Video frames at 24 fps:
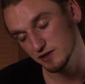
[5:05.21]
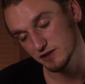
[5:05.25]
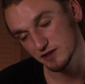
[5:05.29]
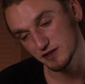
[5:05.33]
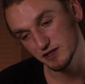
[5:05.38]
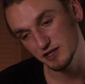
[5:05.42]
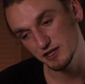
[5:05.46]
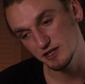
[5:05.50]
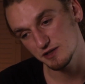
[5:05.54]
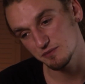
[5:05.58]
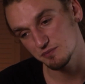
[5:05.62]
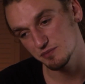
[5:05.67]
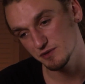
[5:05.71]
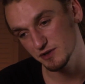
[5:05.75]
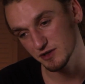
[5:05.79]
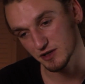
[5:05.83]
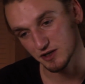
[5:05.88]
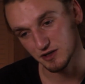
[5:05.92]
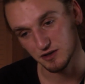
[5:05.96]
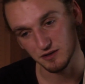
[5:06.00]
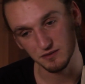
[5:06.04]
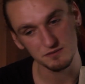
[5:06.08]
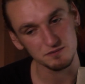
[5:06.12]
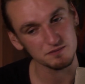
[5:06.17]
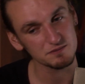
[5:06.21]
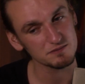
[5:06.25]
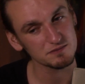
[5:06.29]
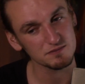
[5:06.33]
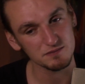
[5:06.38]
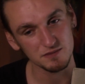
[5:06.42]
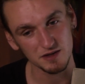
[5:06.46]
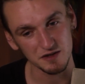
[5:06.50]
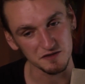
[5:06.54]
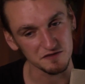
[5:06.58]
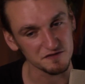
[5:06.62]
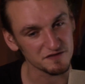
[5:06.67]
keep,
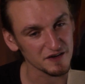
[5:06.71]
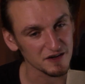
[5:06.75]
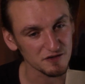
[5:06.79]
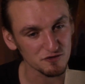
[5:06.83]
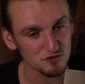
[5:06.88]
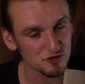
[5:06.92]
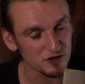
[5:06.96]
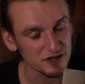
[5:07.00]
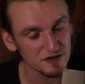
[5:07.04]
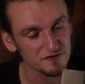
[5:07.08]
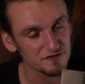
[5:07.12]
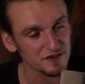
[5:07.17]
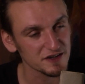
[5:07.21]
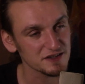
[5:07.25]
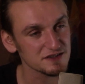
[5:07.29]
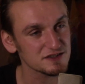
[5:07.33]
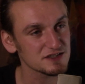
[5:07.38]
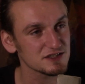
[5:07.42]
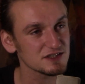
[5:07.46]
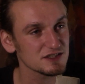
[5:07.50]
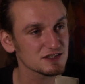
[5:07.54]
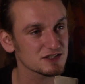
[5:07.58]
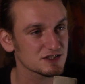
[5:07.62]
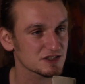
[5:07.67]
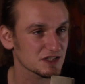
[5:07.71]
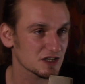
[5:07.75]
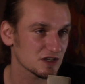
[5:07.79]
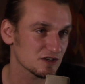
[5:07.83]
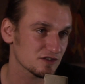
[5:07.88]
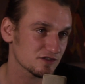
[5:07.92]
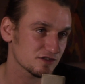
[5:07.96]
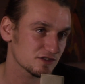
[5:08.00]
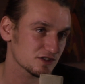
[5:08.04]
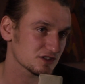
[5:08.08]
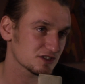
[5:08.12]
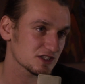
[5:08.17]
reinventing
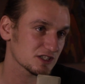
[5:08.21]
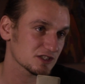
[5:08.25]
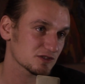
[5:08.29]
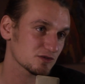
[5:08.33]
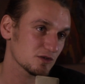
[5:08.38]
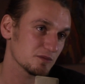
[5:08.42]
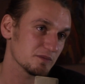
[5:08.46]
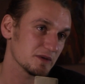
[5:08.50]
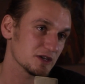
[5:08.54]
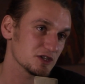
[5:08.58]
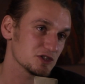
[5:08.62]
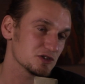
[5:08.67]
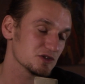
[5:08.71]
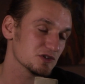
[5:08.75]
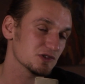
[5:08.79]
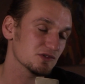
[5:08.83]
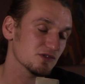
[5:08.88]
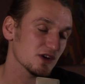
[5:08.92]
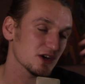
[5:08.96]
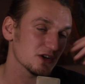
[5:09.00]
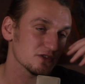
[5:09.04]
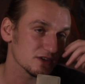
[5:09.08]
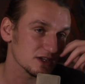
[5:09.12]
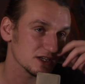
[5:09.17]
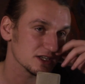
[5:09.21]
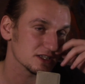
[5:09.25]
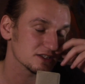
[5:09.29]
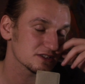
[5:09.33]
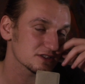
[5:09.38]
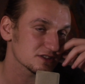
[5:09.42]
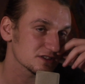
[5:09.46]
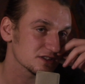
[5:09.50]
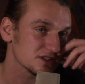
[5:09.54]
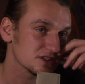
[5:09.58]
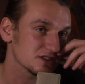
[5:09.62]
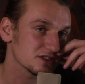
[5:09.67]
yourself, because that's what makes you grow, really,
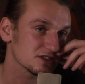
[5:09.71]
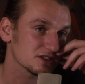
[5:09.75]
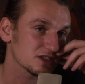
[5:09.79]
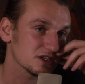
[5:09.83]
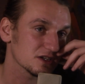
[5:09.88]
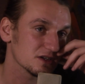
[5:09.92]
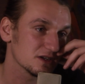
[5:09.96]
doesn't it? So